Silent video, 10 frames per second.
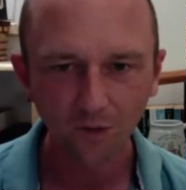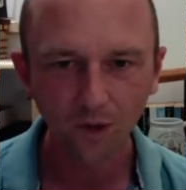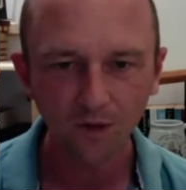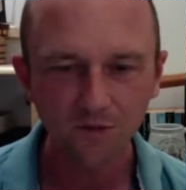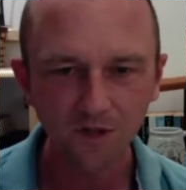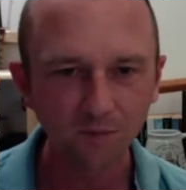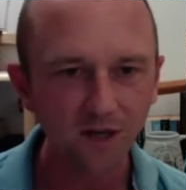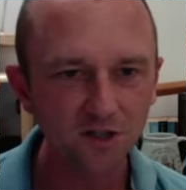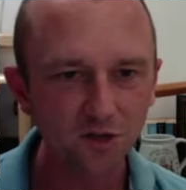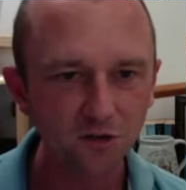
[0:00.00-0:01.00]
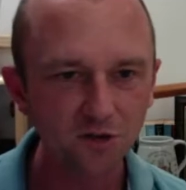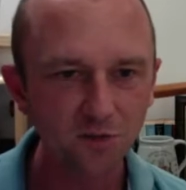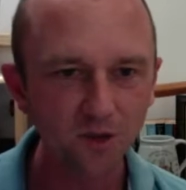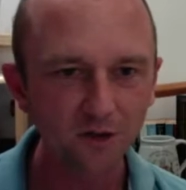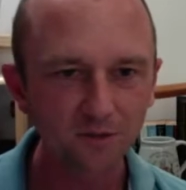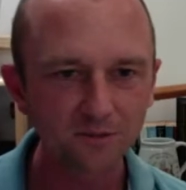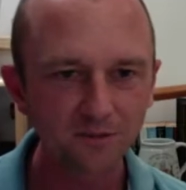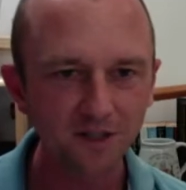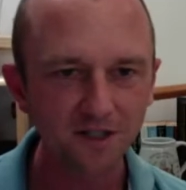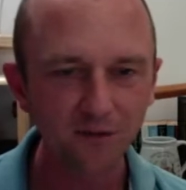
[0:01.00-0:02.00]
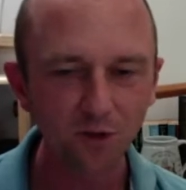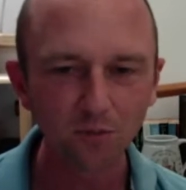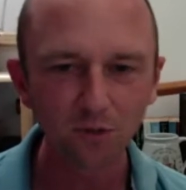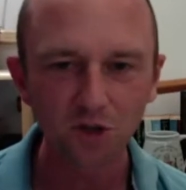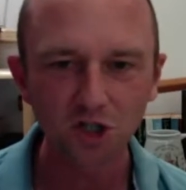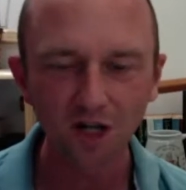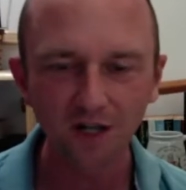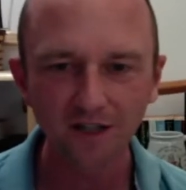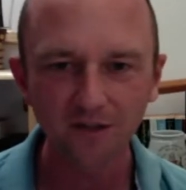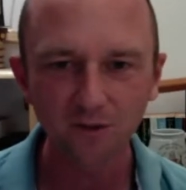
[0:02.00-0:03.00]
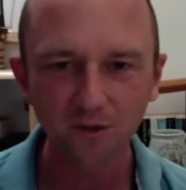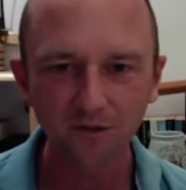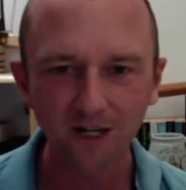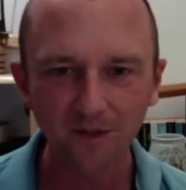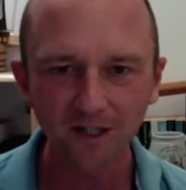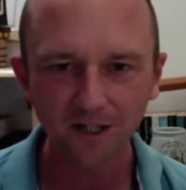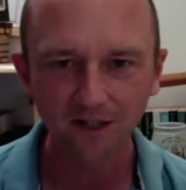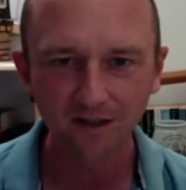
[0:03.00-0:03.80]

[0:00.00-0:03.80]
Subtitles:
Welcome to the Bradshaws as well. Nice to have you on board, Charlie, and all your family.